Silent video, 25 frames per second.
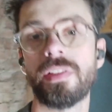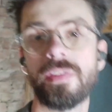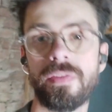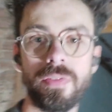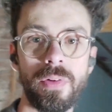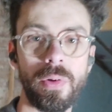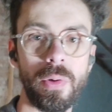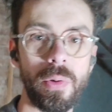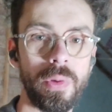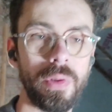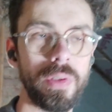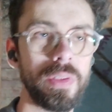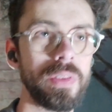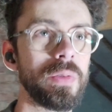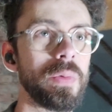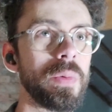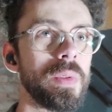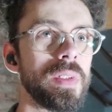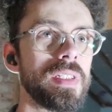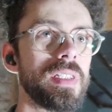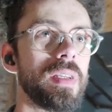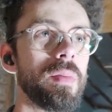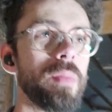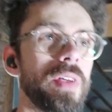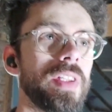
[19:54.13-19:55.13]
forward with
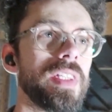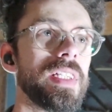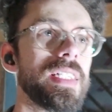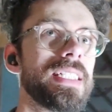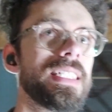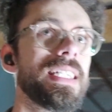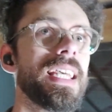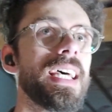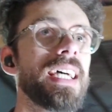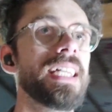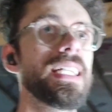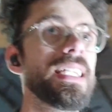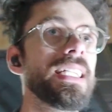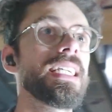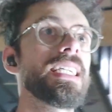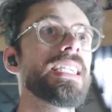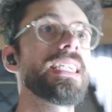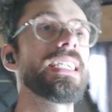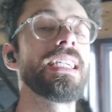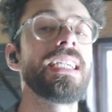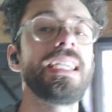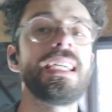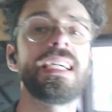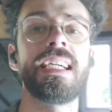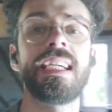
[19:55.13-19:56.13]
some of this sanding.
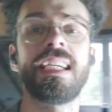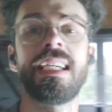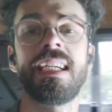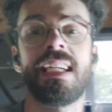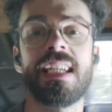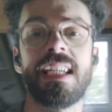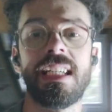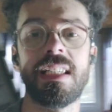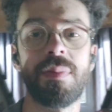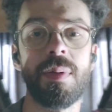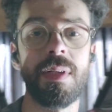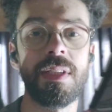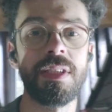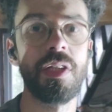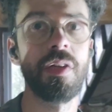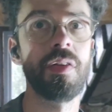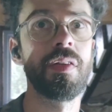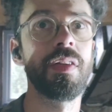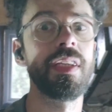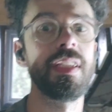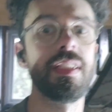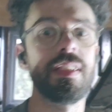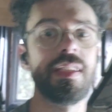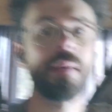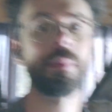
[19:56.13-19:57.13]
especially on
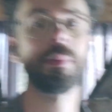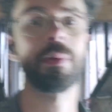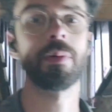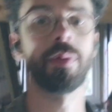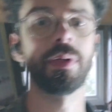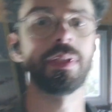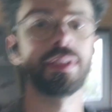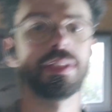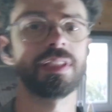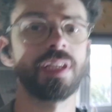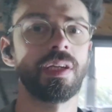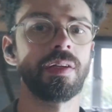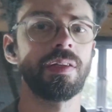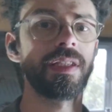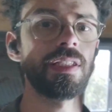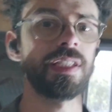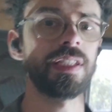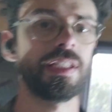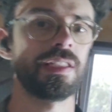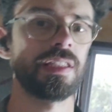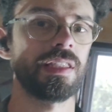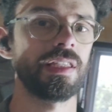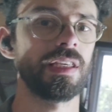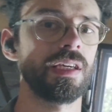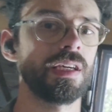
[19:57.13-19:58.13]
these upper ones. So this
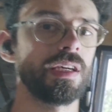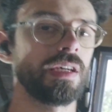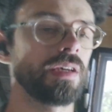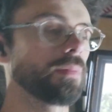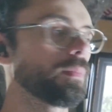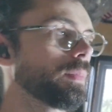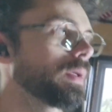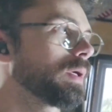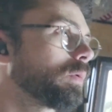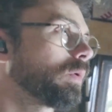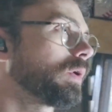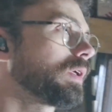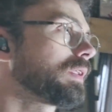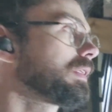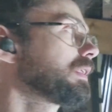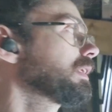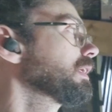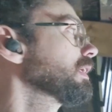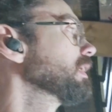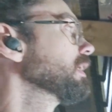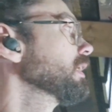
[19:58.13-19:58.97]
is the big one